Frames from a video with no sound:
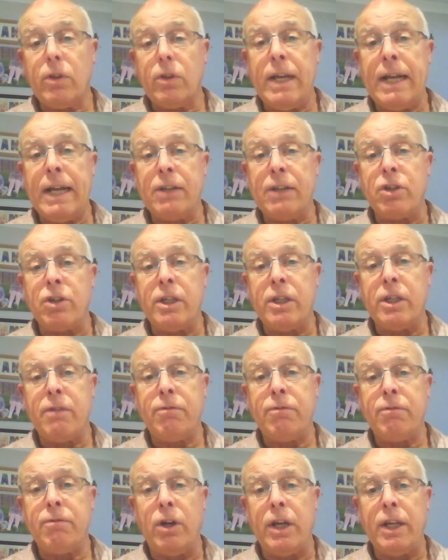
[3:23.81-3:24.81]
actually
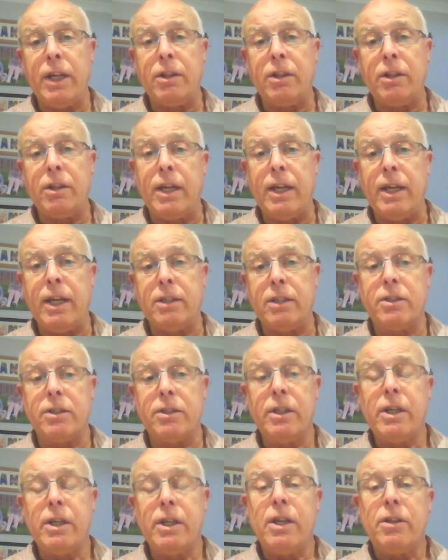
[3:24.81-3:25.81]
find that
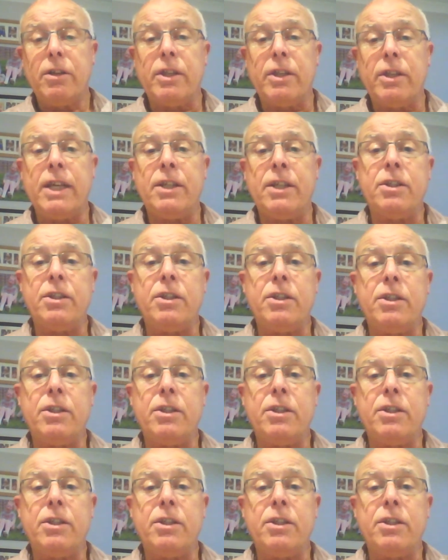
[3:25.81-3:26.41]
they're